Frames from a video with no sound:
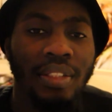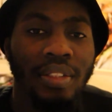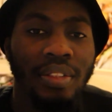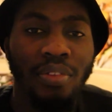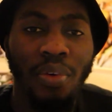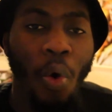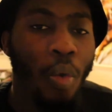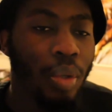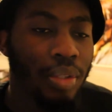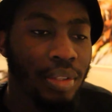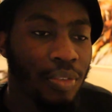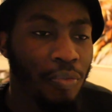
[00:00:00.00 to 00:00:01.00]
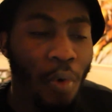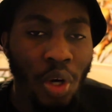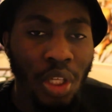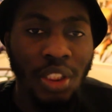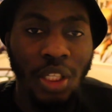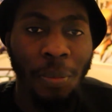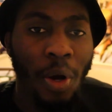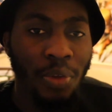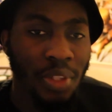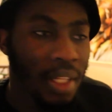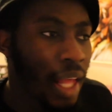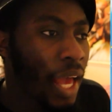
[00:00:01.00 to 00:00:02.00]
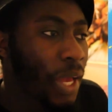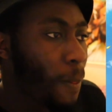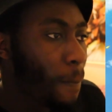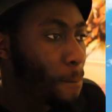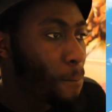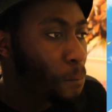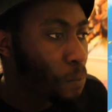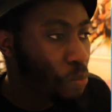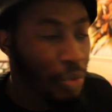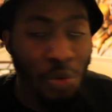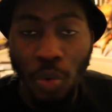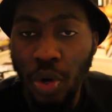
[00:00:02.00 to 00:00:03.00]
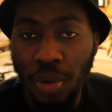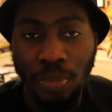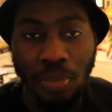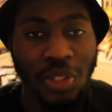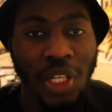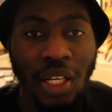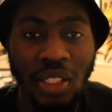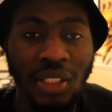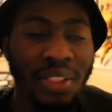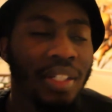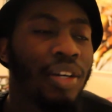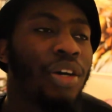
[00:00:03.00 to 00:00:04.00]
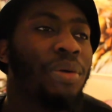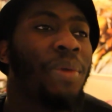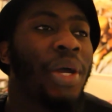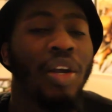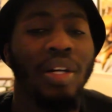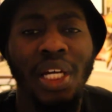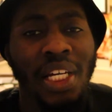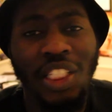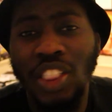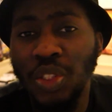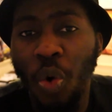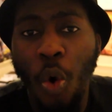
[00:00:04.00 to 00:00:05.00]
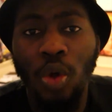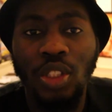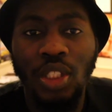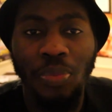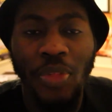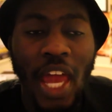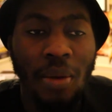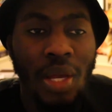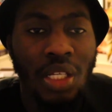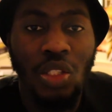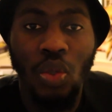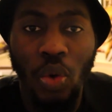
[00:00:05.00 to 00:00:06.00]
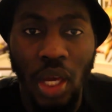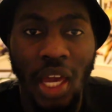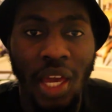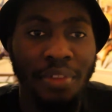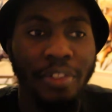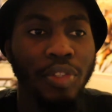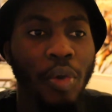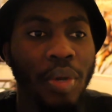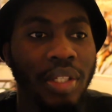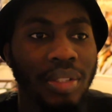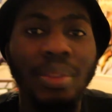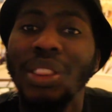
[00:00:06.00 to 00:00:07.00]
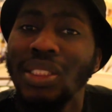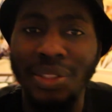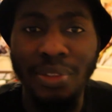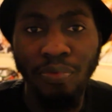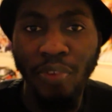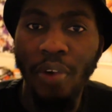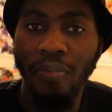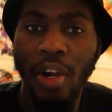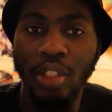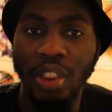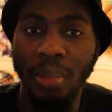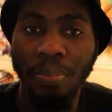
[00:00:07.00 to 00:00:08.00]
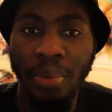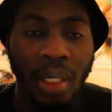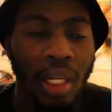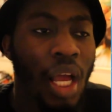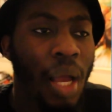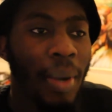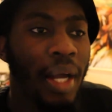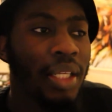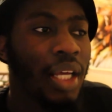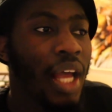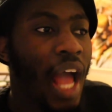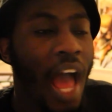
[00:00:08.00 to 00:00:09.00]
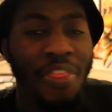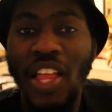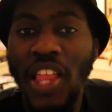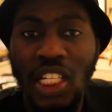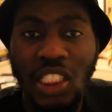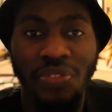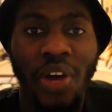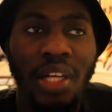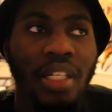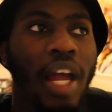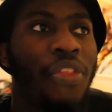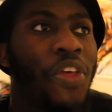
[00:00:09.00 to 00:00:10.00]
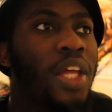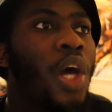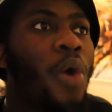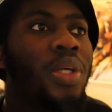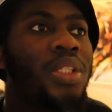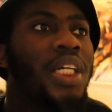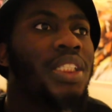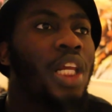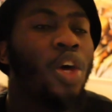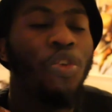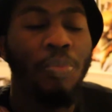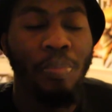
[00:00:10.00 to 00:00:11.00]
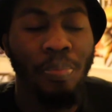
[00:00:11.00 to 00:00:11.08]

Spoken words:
the focus about like two protagonists, oh my god, it's just wholesome. The animation is okay, the story is very simple, but I think that's fine. I think nowadays a lot